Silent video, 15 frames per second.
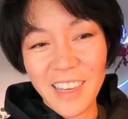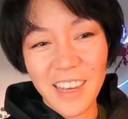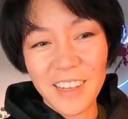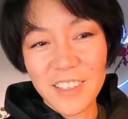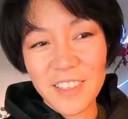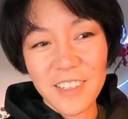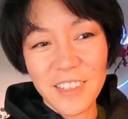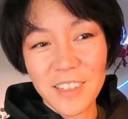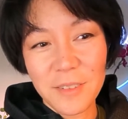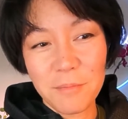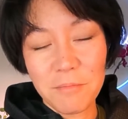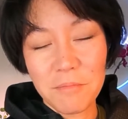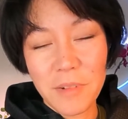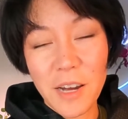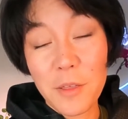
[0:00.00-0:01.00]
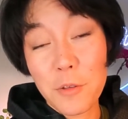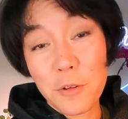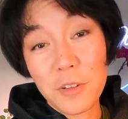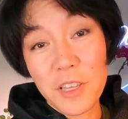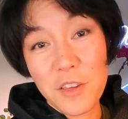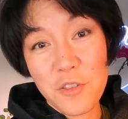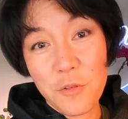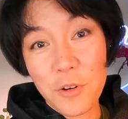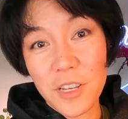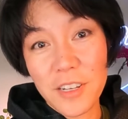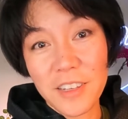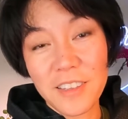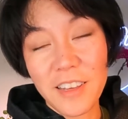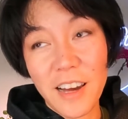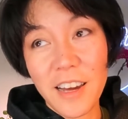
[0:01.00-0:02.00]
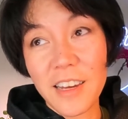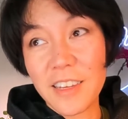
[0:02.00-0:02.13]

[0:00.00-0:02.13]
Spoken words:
And I thoroughly enjoyed it.